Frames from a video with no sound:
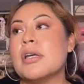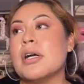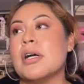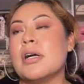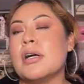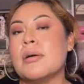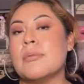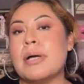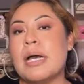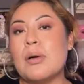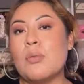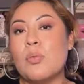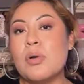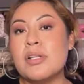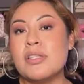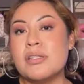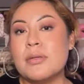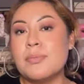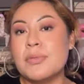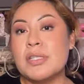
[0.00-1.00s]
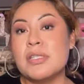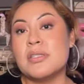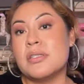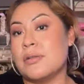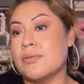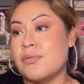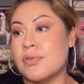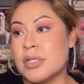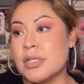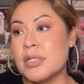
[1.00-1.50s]
Um, I want something
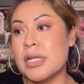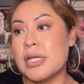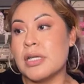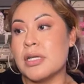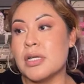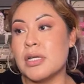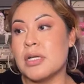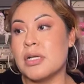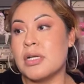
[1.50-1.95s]
different. Like,